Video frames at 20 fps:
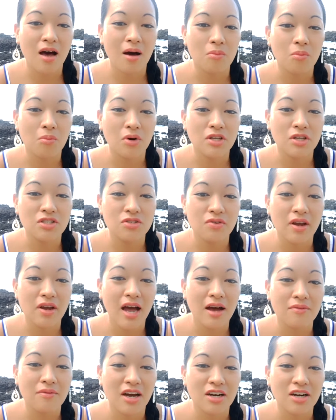once you
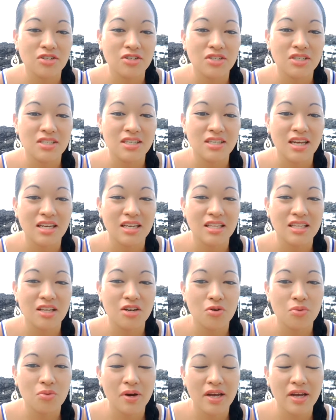have actually taken the
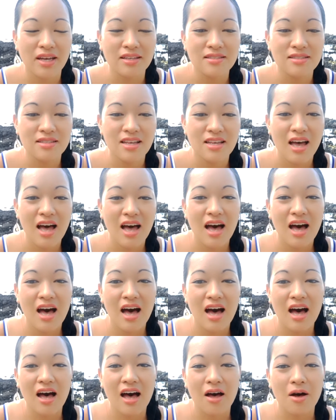quiz.
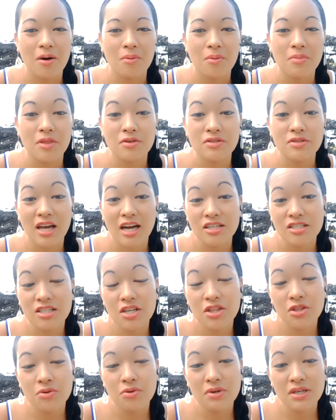There's
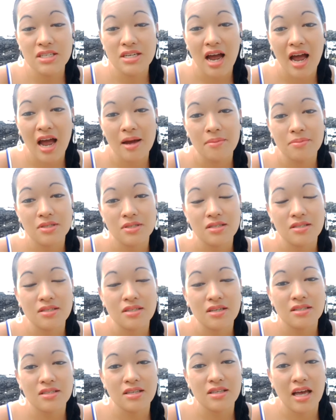actually three types: the
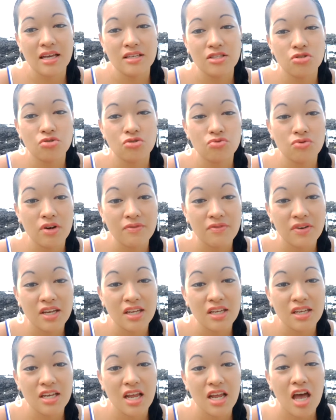
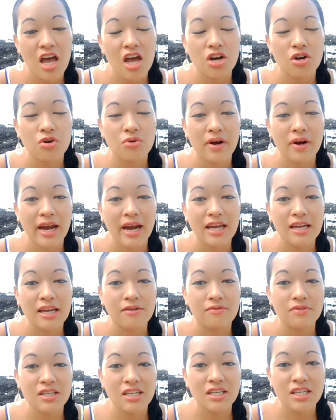success-driven
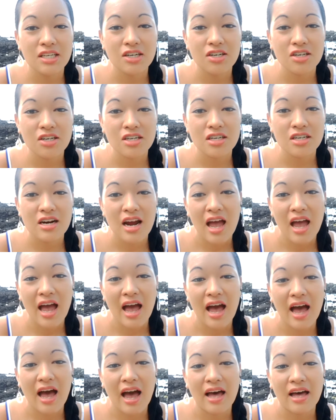creative leader,
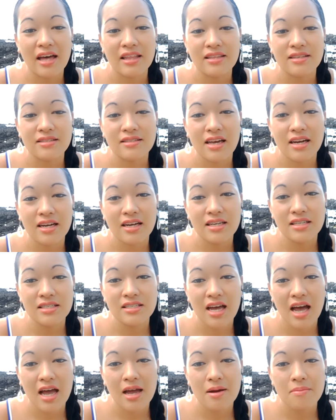and the second
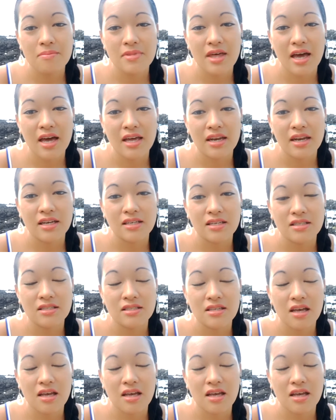type that is